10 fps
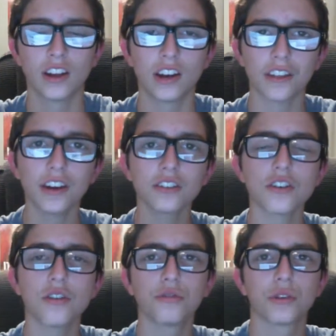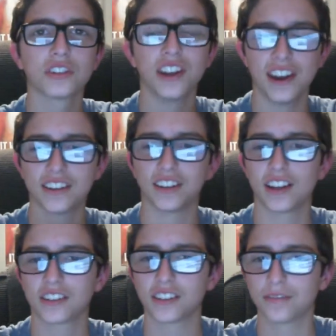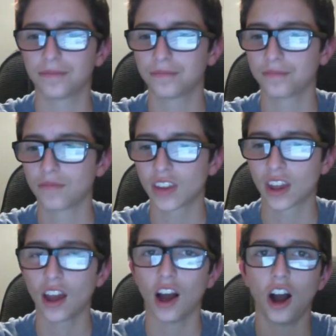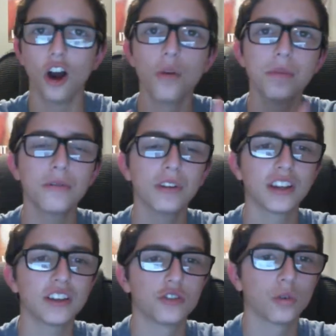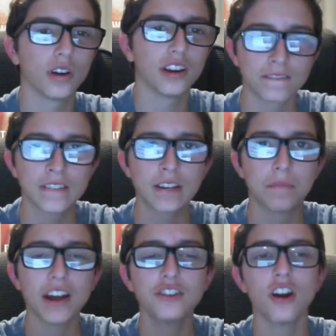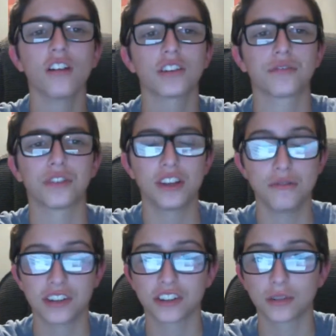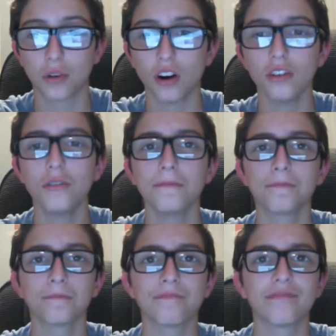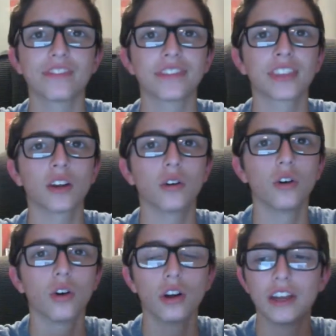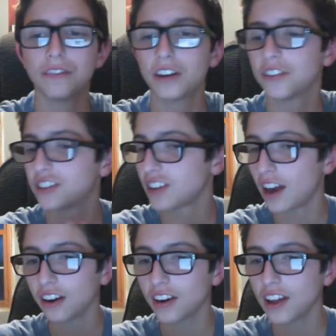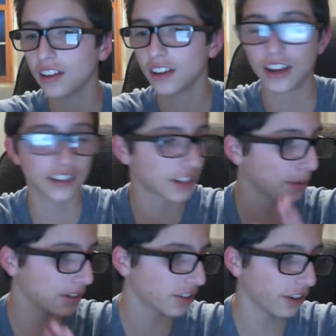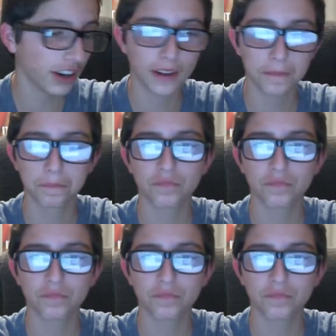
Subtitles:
Now that is all for today's lesson. I hope you really enjoyed it. My challenge for you is tomorrow, even if it's Saturday and it's going to be Sunday,